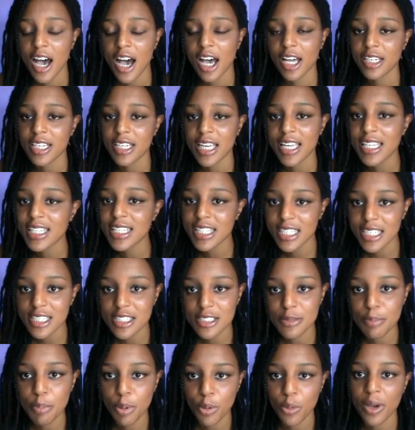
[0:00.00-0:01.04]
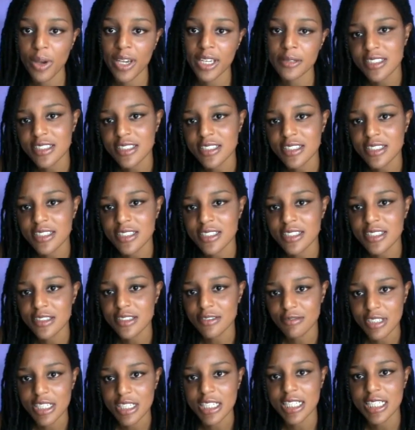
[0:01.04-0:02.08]
And at this point, he
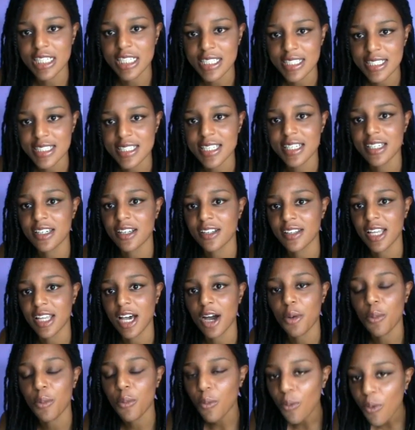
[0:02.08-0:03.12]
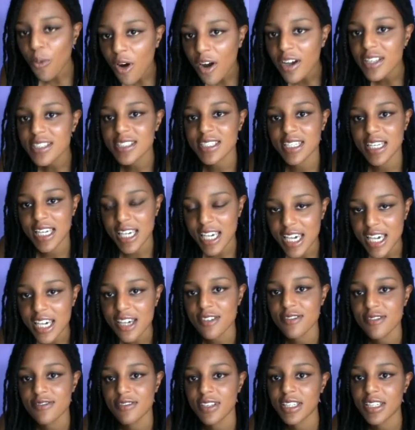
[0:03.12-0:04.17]
doesn't really consider that what
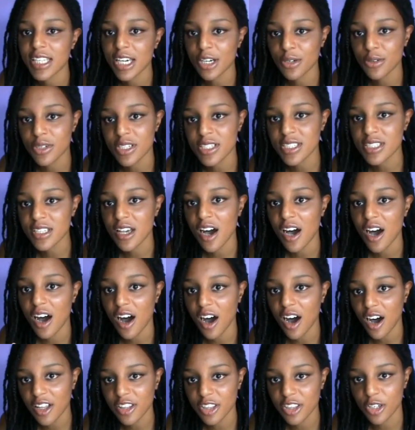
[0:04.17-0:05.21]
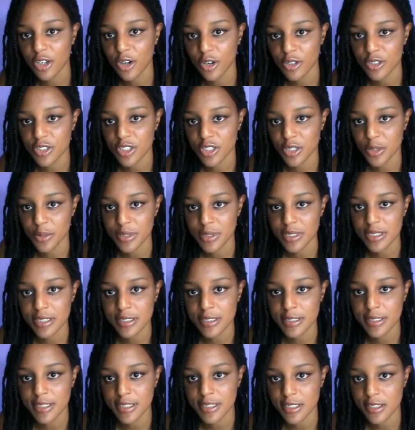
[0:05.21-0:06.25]
if there is other
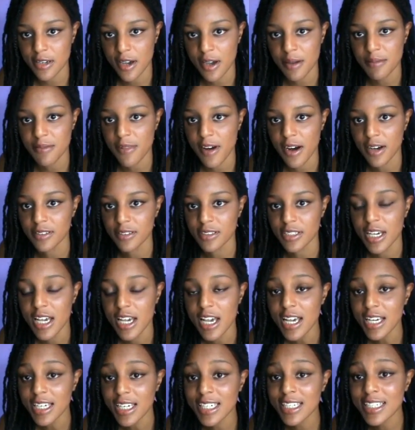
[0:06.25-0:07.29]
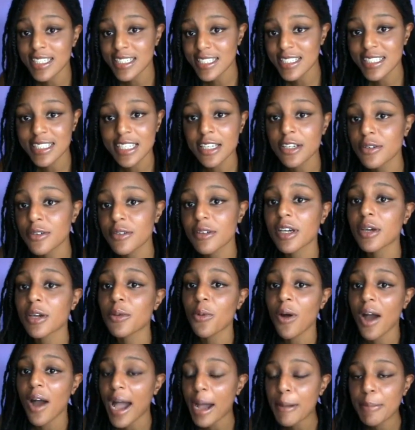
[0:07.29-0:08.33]
consequences this time round. Considering
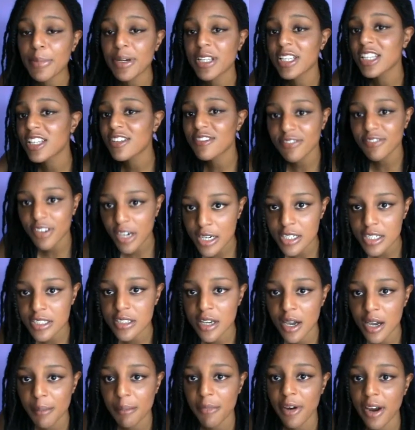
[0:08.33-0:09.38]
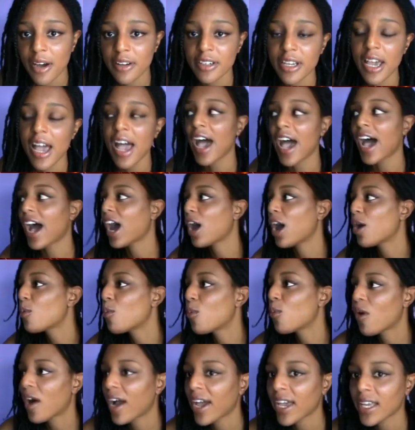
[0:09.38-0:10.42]
what happened the first time round, how
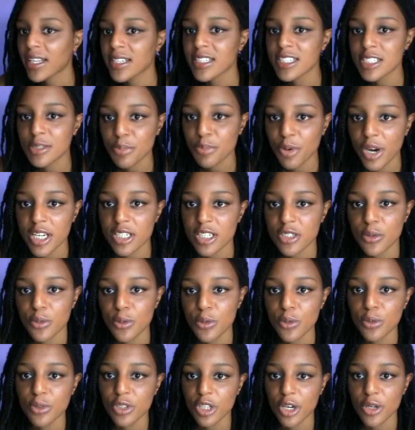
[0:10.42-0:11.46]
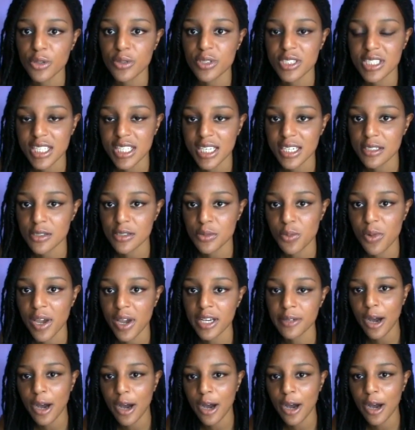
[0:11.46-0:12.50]
widespread all those things
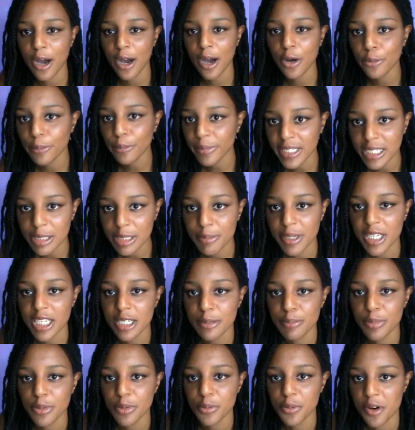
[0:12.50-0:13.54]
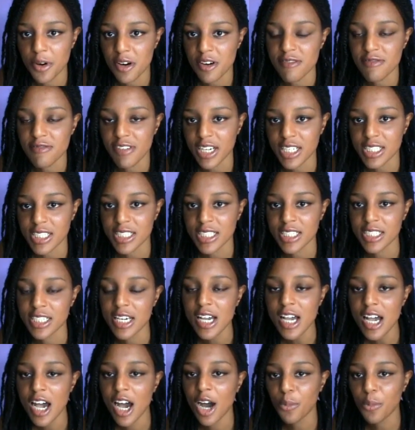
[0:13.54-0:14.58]
went, how many people were affected,
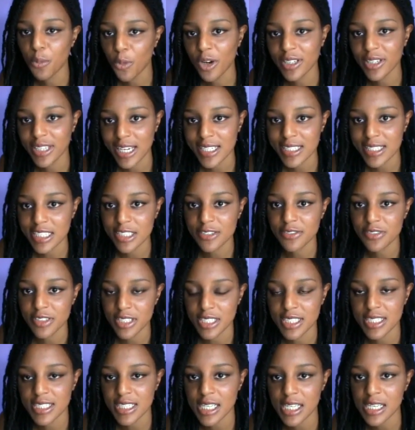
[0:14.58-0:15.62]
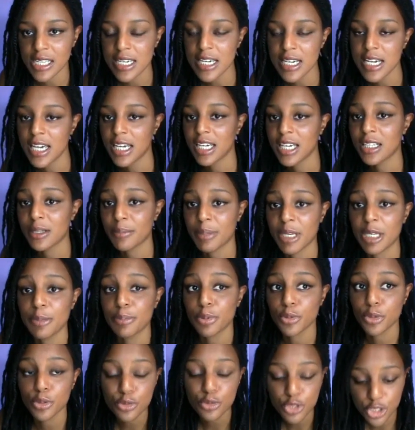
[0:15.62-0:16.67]
and what that did for the city, and the
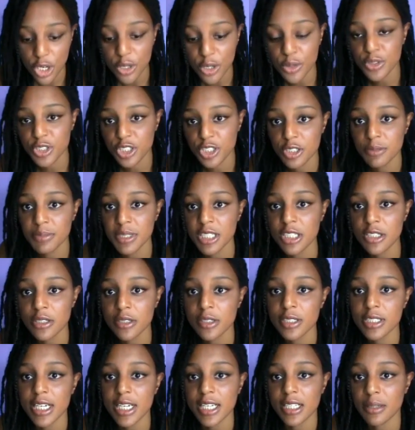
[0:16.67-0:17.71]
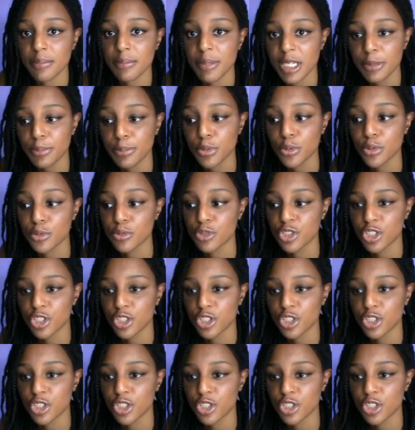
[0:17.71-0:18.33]
people who chose to be good and the people who